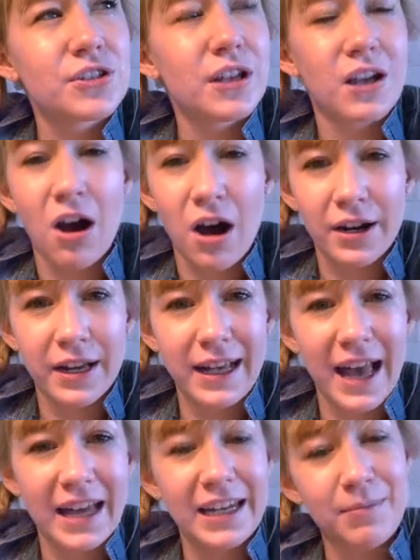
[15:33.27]
Khan
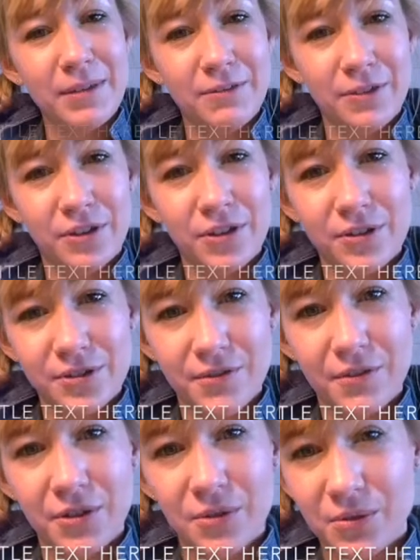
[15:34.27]
Academy for those
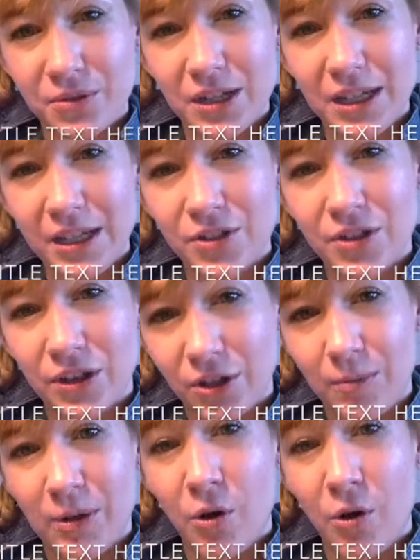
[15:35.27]
of you who teach a little bit